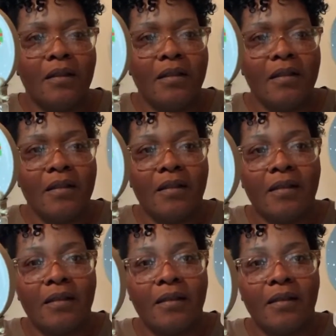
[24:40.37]
just
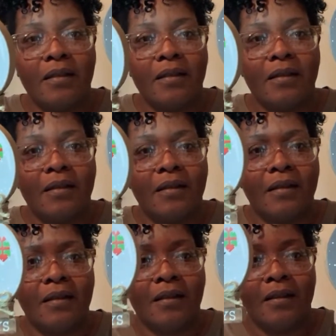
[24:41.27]

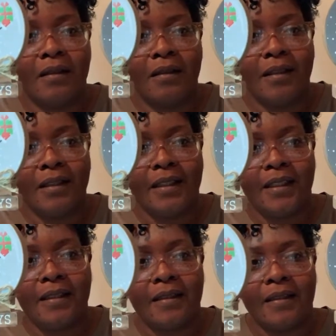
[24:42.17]
look at
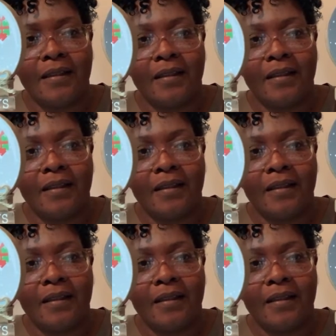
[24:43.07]
these.